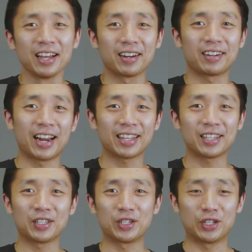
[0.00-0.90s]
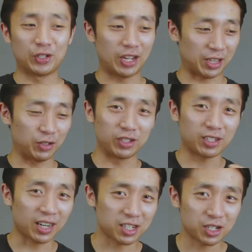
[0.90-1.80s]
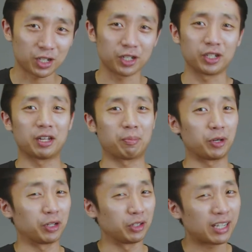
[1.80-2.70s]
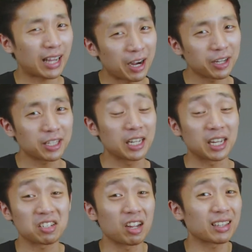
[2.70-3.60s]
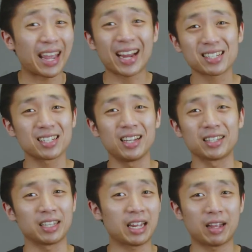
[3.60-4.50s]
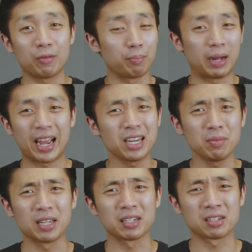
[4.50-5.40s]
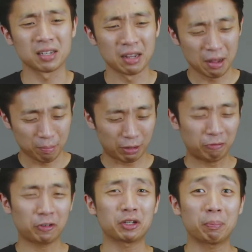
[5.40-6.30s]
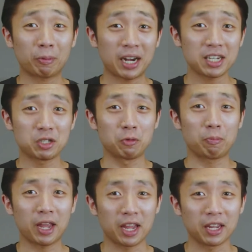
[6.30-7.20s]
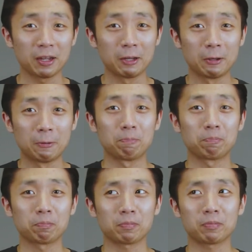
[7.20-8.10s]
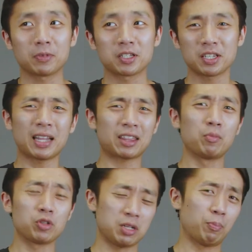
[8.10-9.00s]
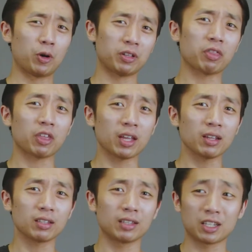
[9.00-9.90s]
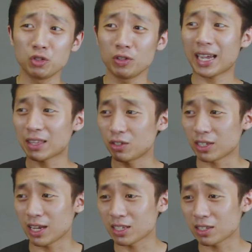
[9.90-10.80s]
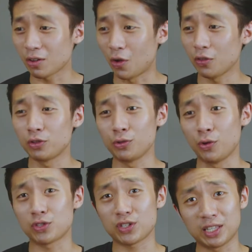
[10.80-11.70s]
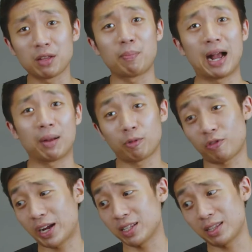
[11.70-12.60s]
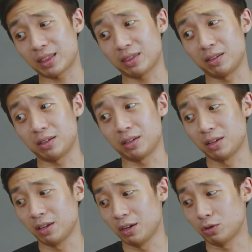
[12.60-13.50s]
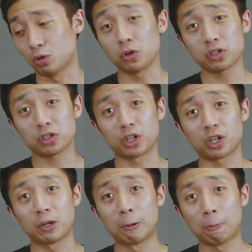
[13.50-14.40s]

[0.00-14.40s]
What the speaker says: Right? You get good texture, you get a pretty good clarity. It's not excellent by any means, but for the price you pay, isn't that the most important thing? That you get to taste all the notes in the bag, provided that the roaster